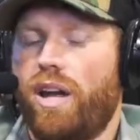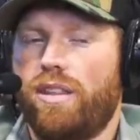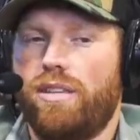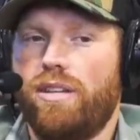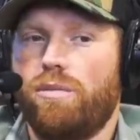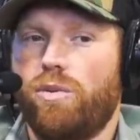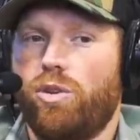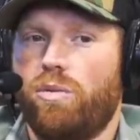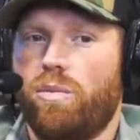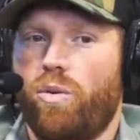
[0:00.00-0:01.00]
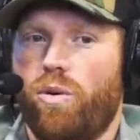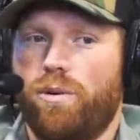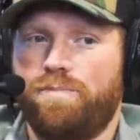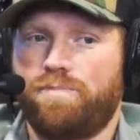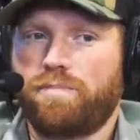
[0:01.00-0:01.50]
I think I'm a little bit
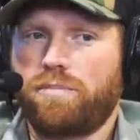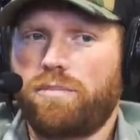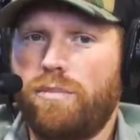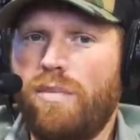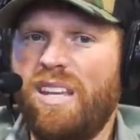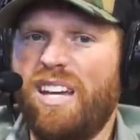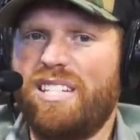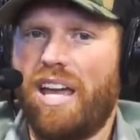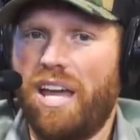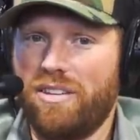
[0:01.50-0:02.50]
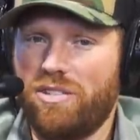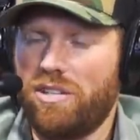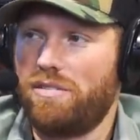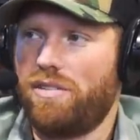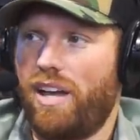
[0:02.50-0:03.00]
more attentive